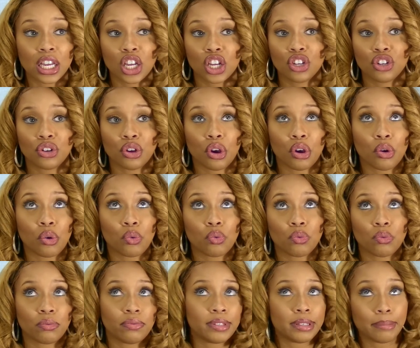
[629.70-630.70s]
You know,
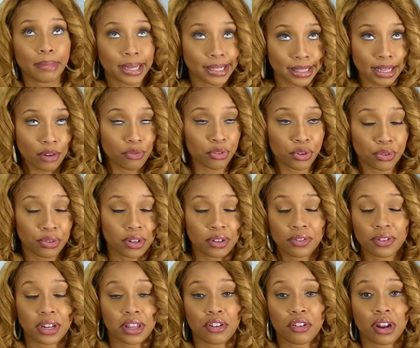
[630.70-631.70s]
if somebody's not for you,
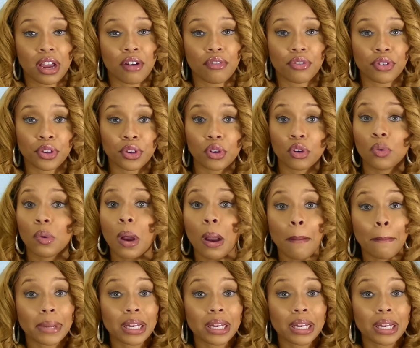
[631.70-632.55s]
they're not for you.